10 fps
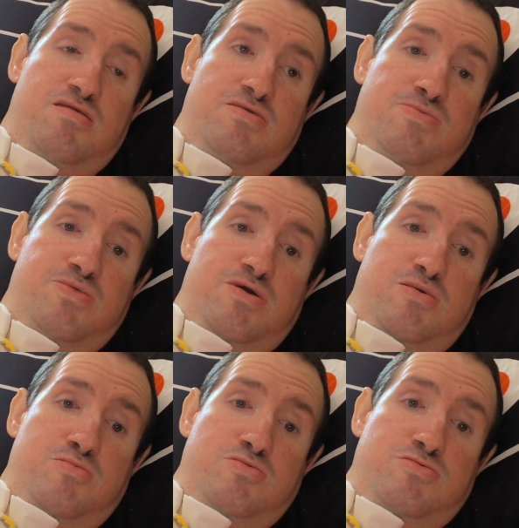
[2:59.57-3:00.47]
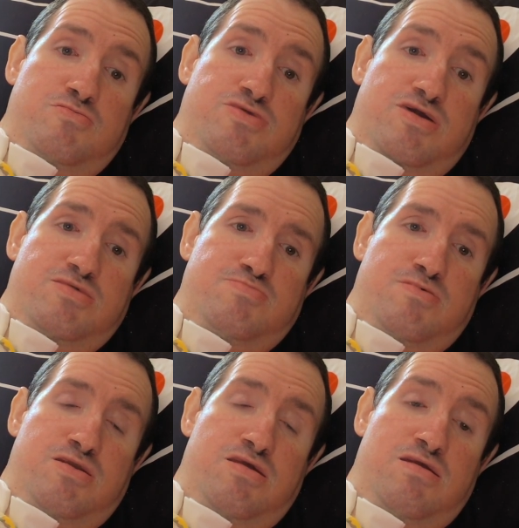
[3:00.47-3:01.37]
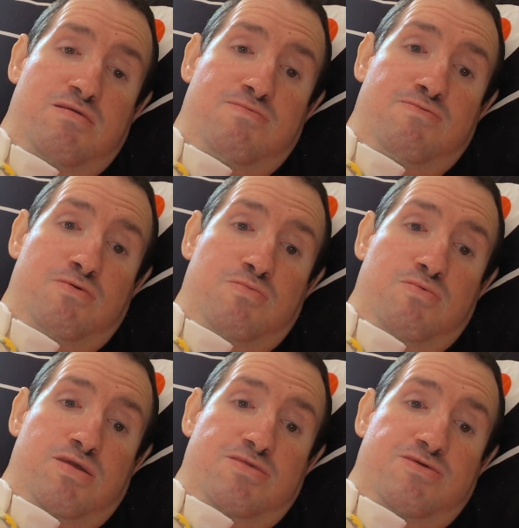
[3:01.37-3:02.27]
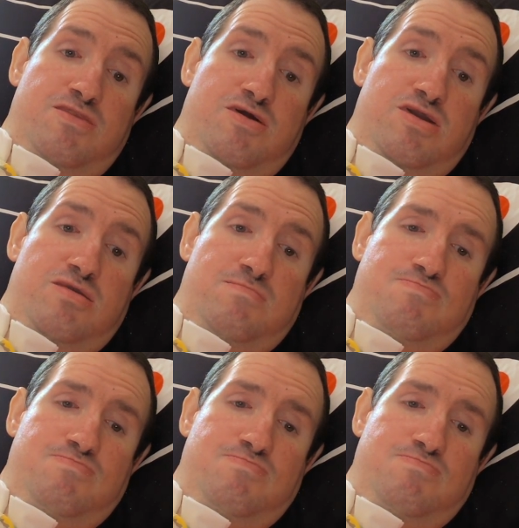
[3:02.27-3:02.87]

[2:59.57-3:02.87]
The Flyers are desperate for a win tonight,